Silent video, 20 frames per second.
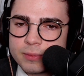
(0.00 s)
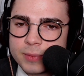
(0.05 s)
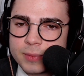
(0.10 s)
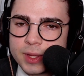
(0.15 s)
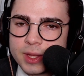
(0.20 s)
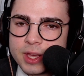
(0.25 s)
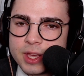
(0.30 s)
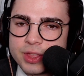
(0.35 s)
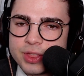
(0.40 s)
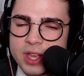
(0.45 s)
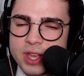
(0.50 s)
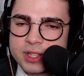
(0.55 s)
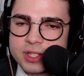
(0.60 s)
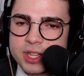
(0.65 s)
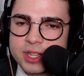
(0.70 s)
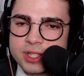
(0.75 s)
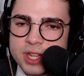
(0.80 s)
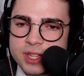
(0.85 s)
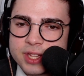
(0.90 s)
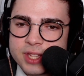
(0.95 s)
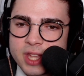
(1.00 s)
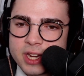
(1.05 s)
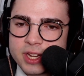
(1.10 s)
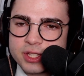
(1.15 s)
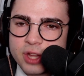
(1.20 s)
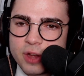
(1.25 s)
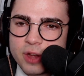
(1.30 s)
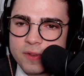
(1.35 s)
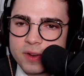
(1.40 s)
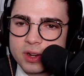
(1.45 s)
he thinks he sees that it's
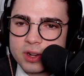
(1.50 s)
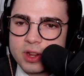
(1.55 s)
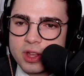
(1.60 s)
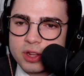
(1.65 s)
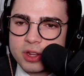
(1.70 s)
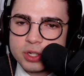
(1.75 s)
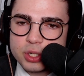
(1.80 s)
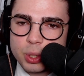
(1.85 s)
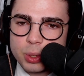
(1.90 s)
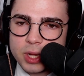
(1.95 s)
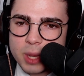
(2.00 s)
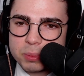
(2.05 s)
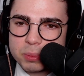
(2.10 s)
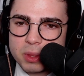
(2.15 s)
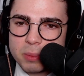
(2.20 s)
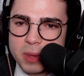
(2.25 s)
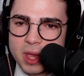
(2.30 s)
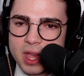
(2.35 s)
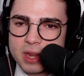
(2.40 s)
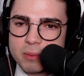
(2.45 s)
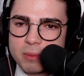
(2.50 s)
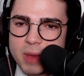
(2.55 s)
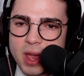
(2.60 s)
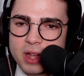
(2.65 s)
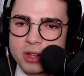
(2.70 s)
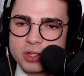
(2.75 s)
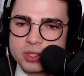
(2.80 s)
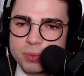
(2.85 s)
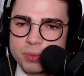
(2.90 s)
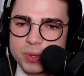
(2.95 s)
over. Tuning up the band.
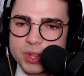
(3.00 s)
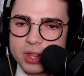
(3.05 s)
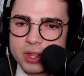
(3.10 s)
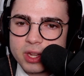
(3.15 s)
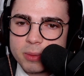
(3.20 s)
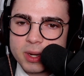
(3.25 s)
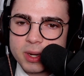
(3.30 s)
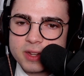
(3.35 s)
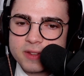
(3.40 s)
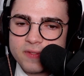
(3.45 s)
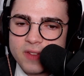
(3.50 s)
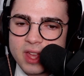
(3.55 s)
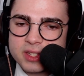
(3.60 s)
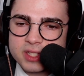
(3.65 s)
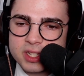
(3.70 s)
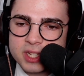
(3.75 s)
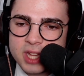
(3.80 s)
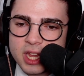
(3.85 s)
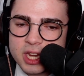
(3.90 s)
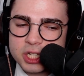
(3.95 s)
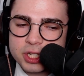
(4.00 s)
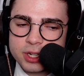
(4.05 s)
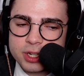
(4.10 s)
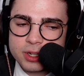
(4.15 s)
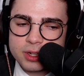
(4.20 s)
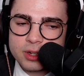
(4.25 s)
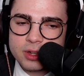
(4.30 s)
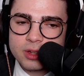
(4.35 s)
Michaels with a little bit of hesitation.